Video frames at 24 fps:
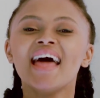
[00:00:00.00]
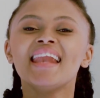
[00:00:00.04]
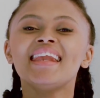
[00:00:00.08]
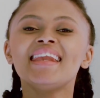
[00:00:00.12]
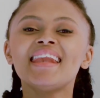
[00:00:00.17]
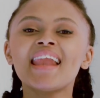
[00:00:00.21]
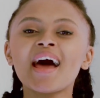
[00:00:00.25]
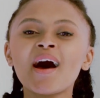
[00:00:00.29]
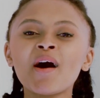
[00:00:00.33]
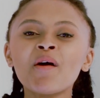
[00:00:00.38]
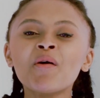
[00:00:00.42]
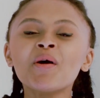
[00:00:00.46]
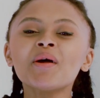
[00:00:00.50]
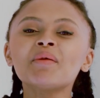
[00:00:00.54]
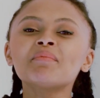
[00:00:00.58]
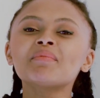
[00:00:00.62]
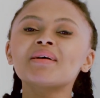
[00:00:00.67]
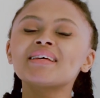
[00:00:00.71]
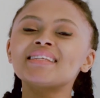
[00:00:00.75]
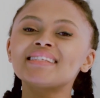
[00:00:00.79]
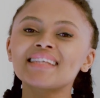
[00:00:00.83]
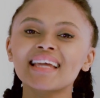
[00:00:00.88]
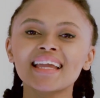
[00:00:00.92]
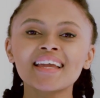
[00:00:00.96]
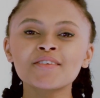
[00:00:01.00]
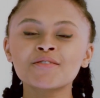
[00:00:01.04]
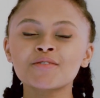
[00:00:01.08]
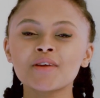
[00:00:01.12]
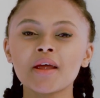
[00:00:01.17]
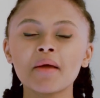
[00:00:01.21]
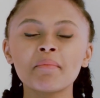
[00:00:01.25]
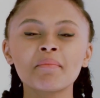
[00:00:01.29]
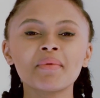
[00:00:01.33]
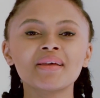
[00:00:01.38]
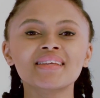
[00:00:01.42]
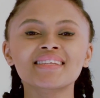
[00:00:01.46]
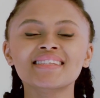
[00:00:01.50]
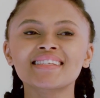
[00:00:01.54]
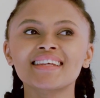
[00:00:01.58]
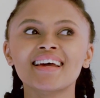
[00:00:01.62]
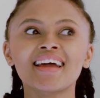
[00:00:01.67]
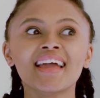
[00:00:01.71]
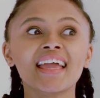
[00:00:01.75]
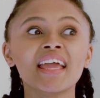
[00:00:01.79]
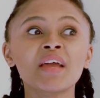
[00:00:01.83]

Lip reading: Now in my second trimester,